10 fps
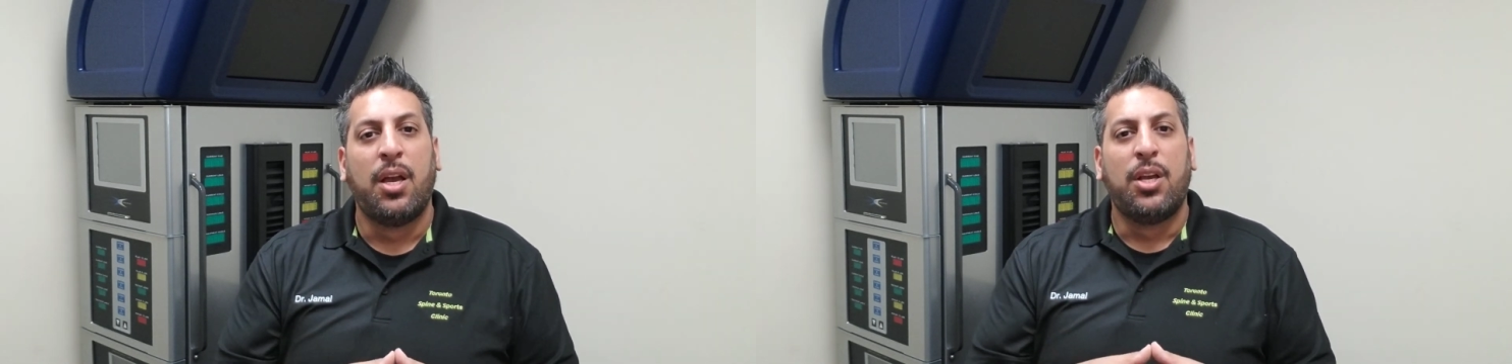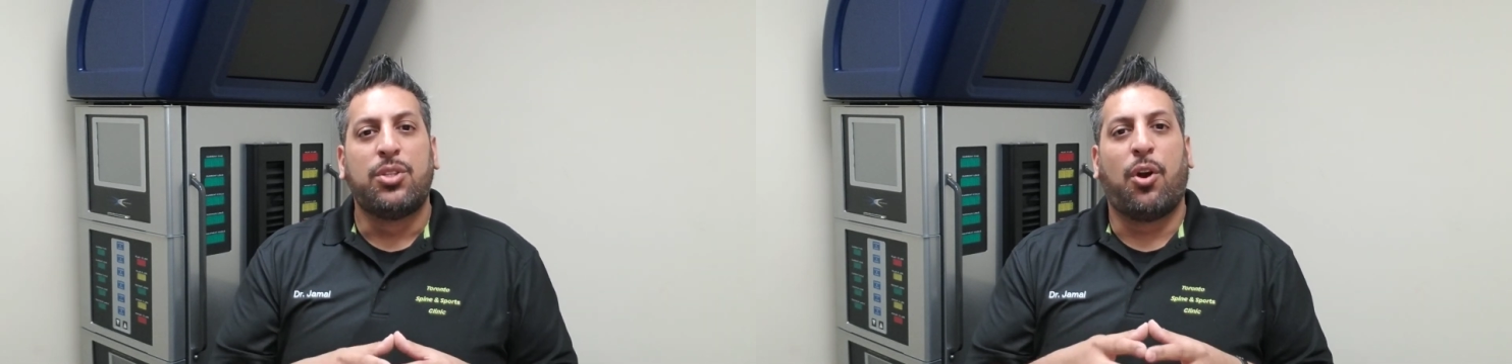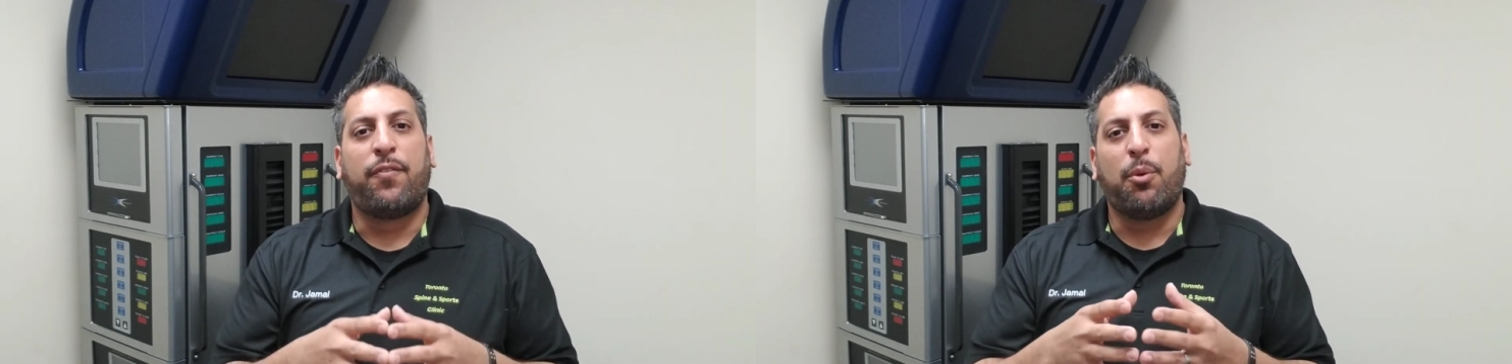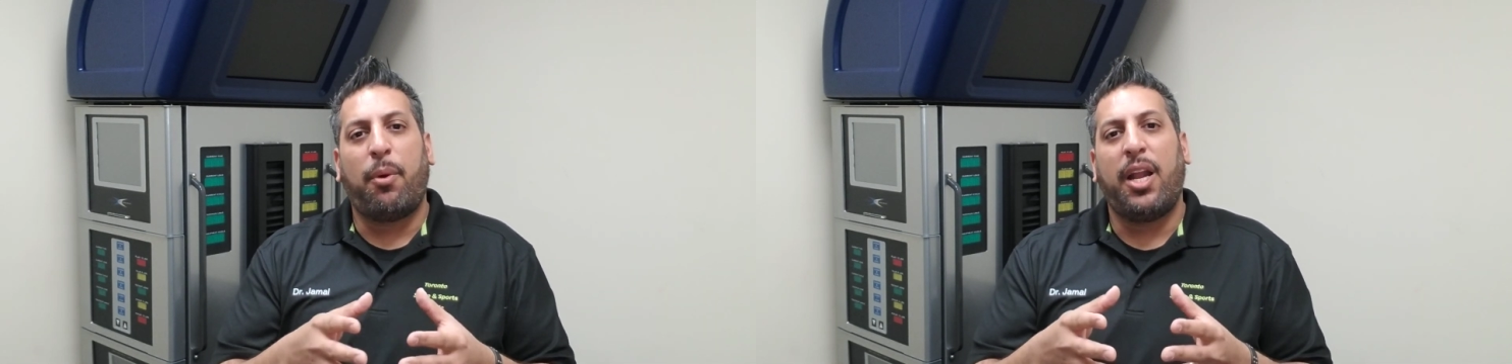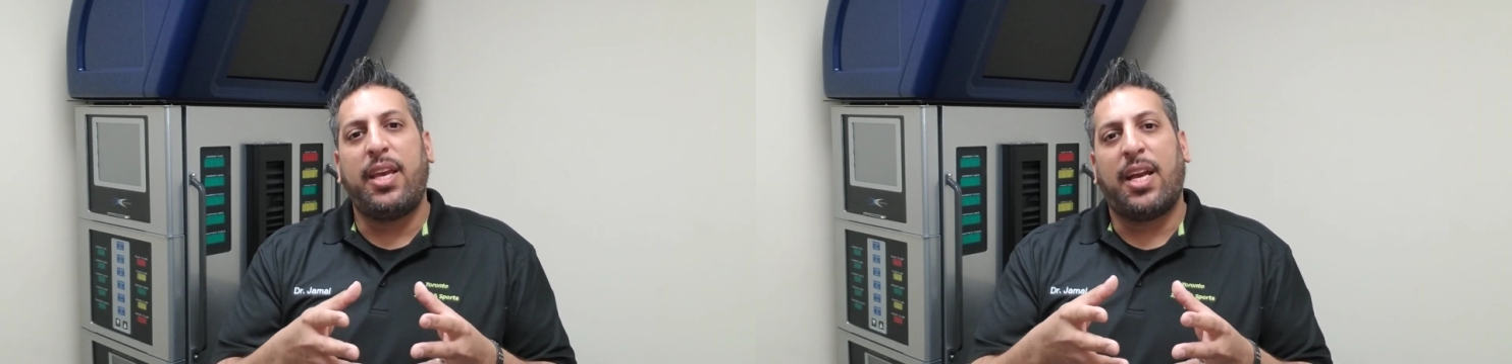So if your
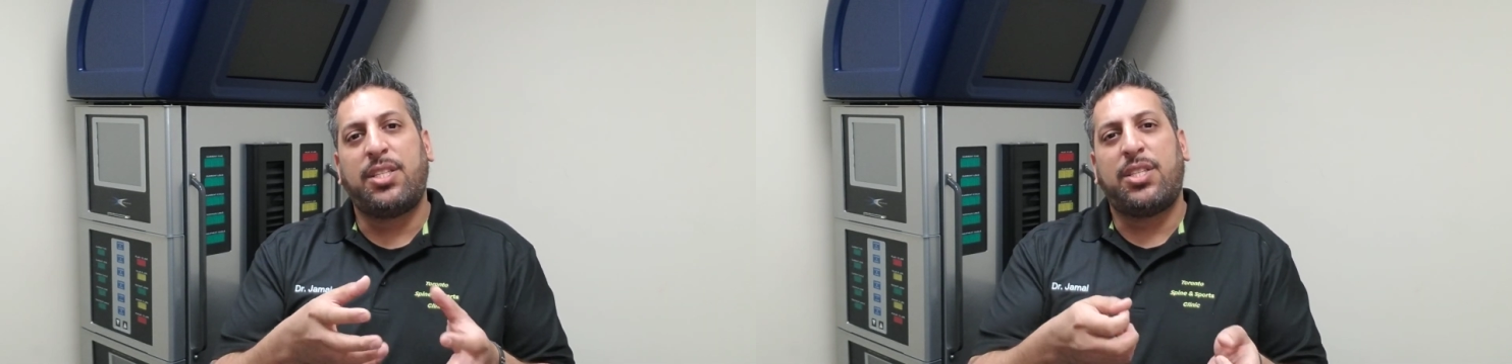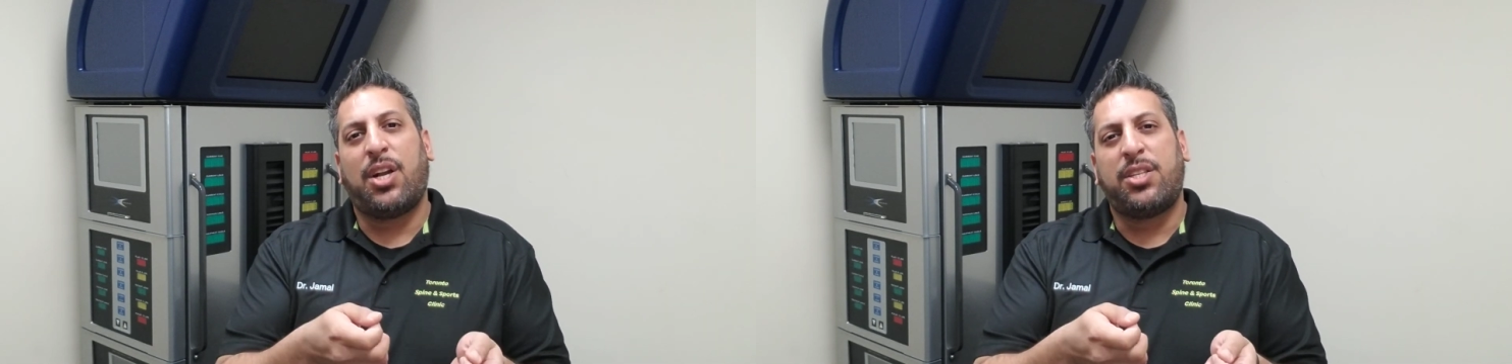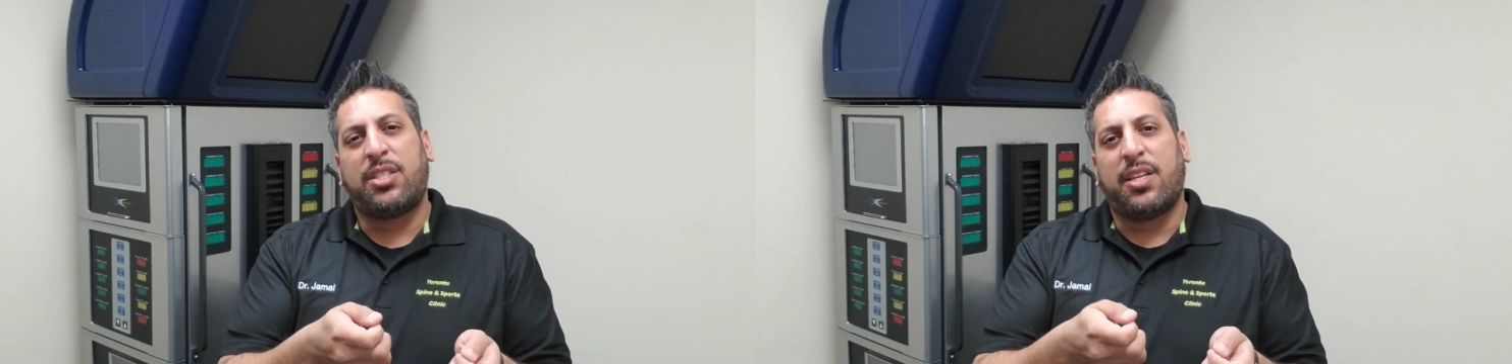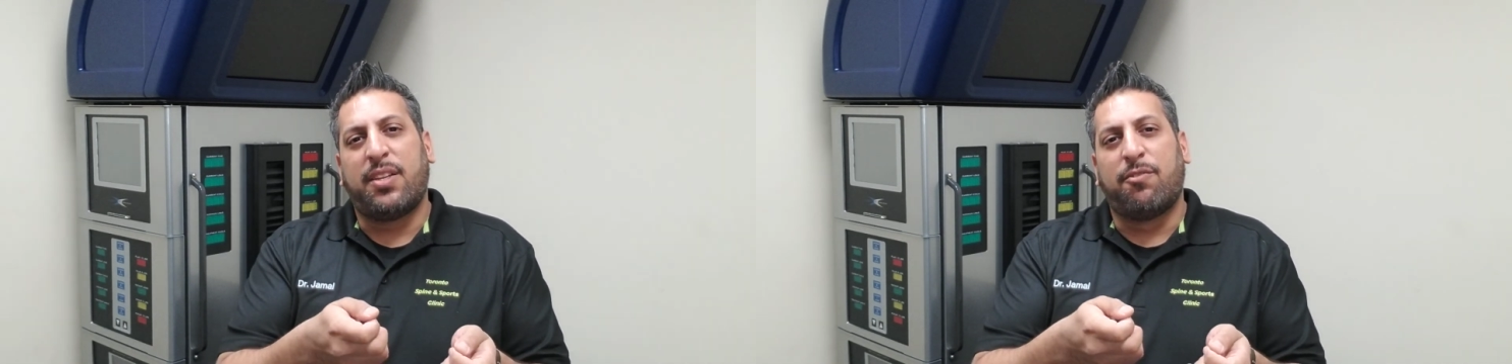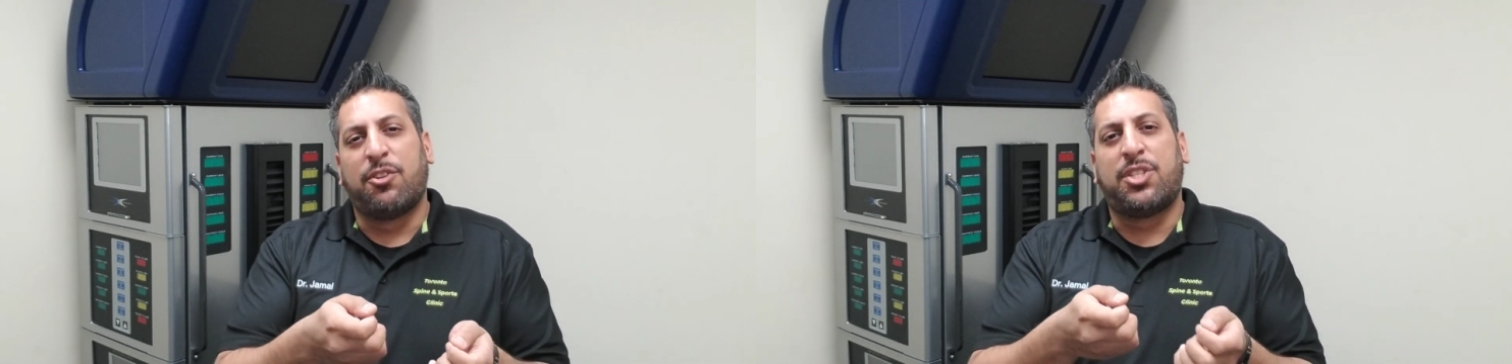body actually starts to
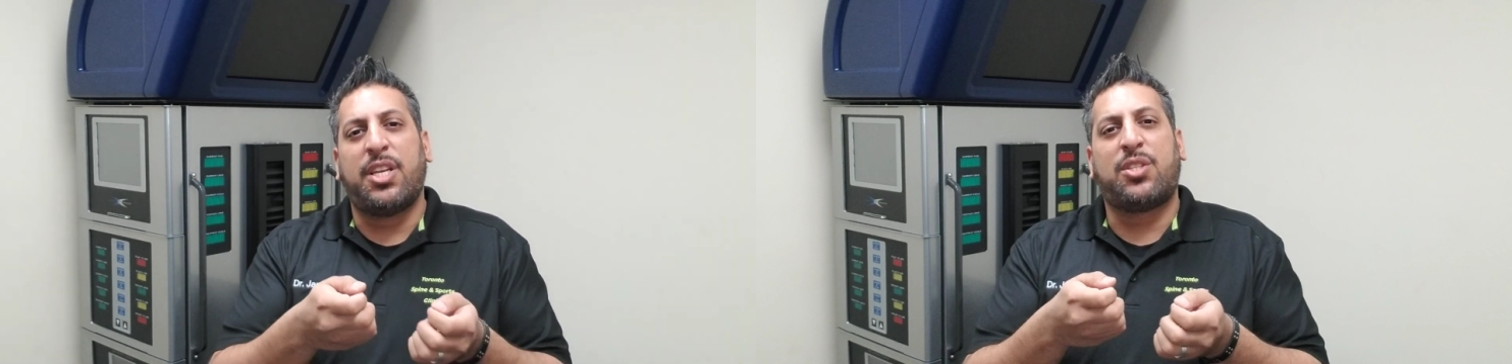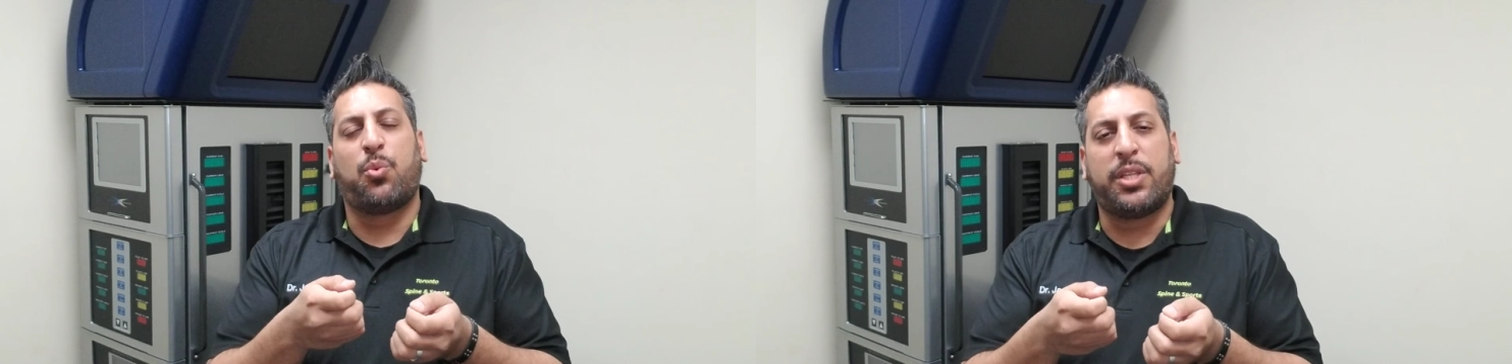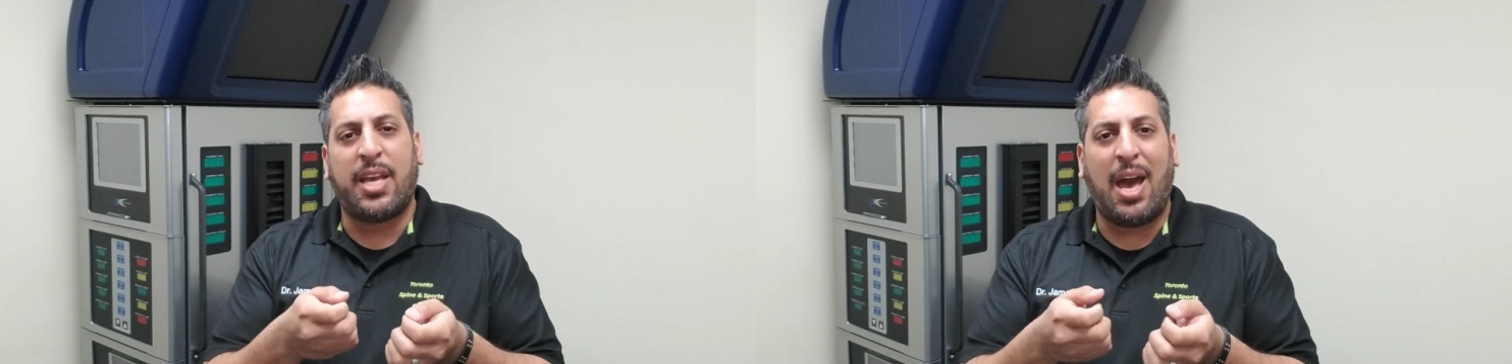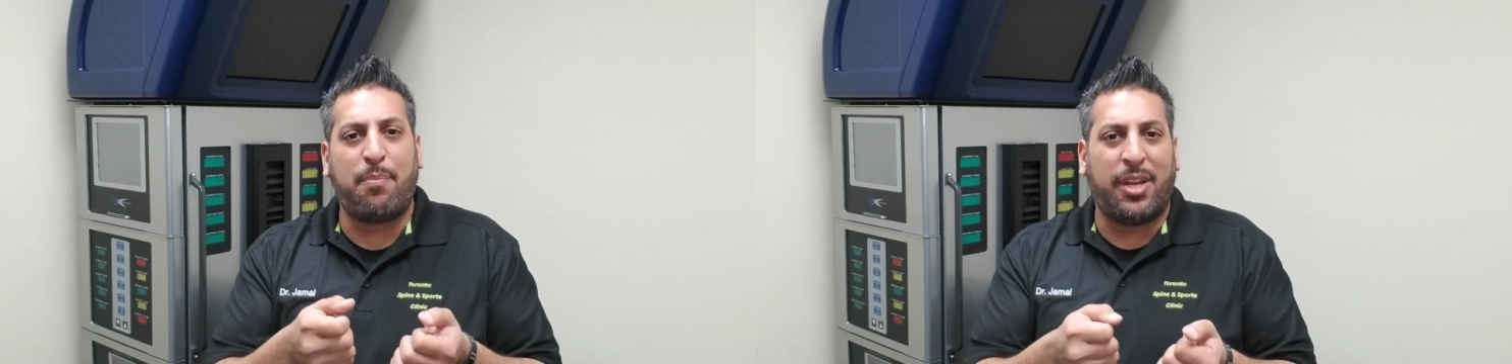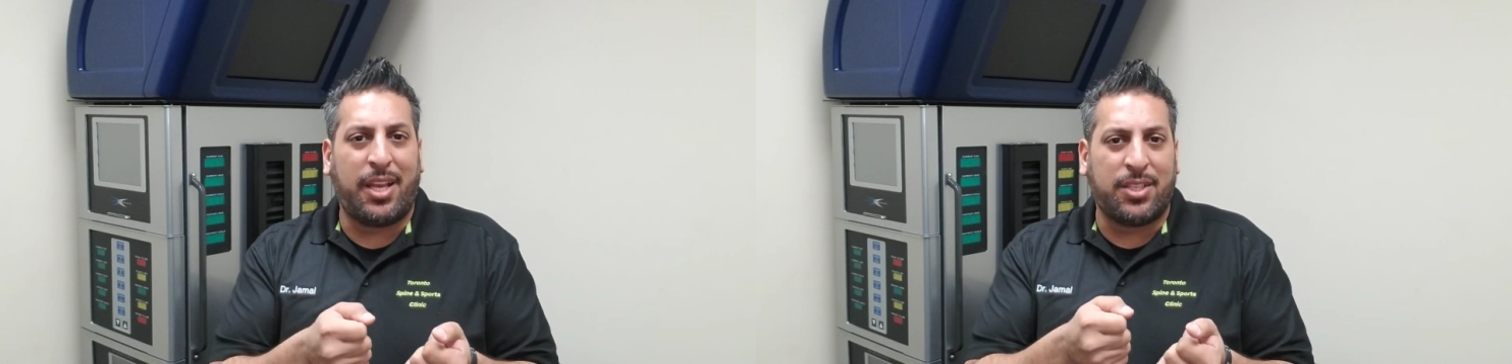resist what's
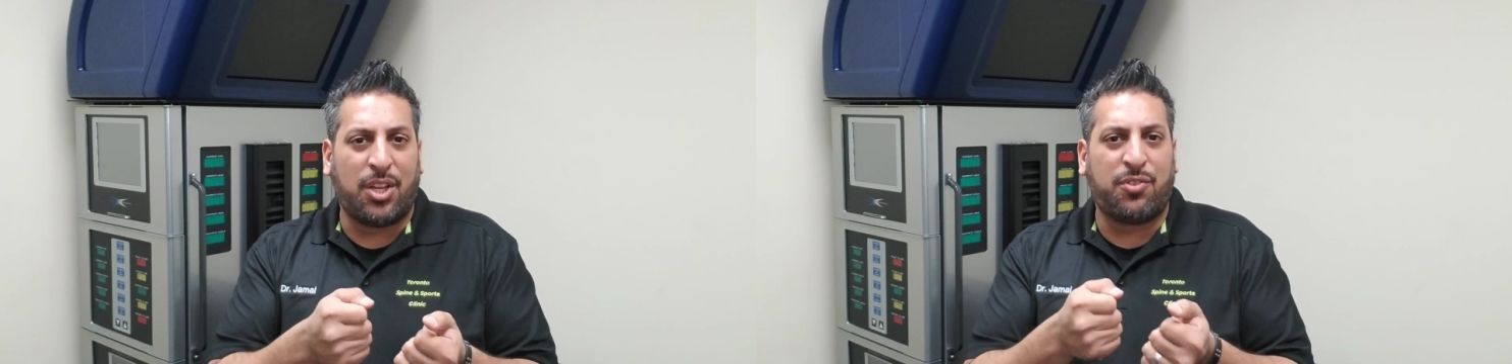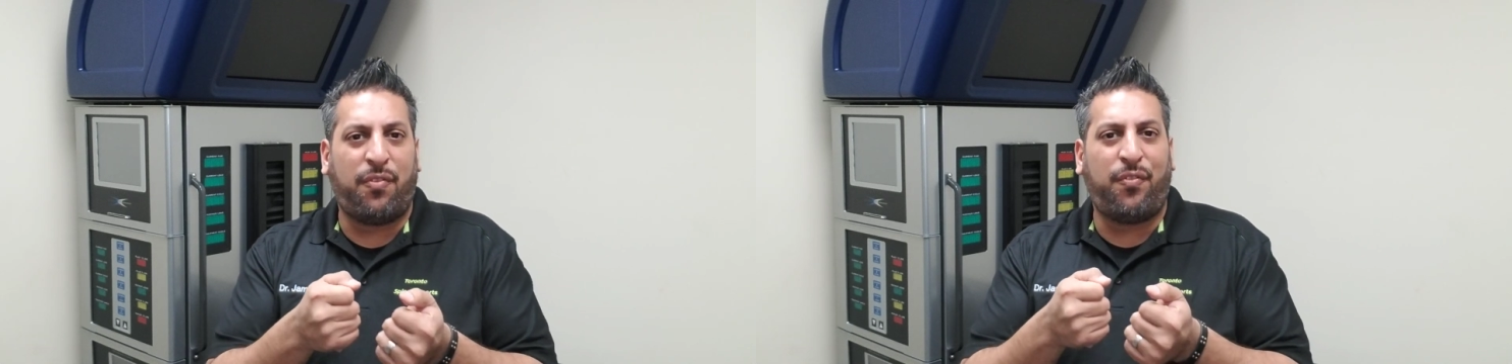happening and starts